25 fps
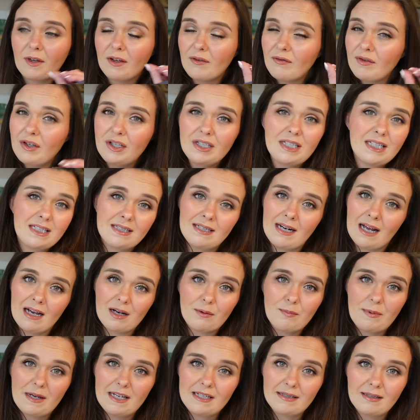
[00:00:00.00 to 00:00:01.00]
foodie
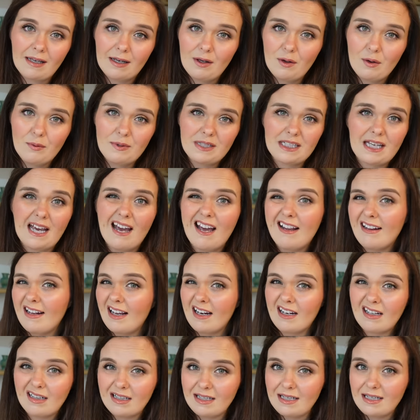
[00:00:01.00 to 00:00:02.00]
snack bits that I always get and
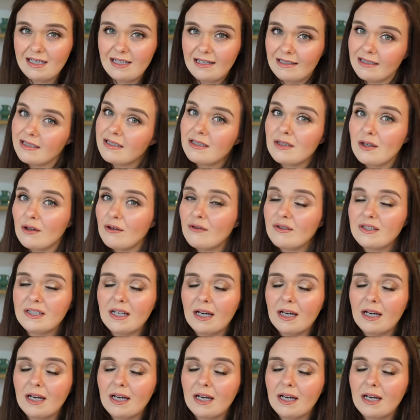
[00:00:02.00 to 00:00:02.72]
then cleaning stuff.